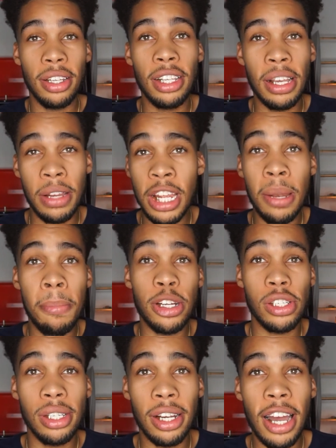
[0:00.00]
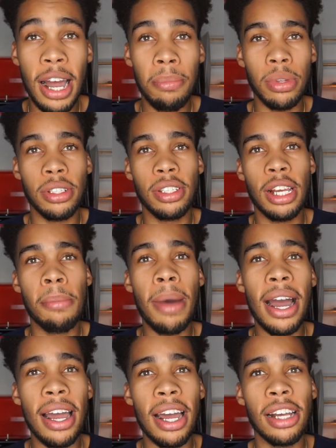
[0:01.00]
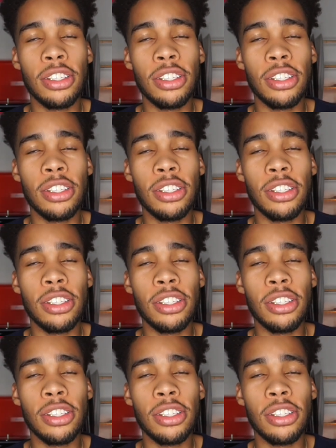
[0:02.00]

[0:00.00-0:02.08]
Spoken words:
and a mission accomplished in my eyes.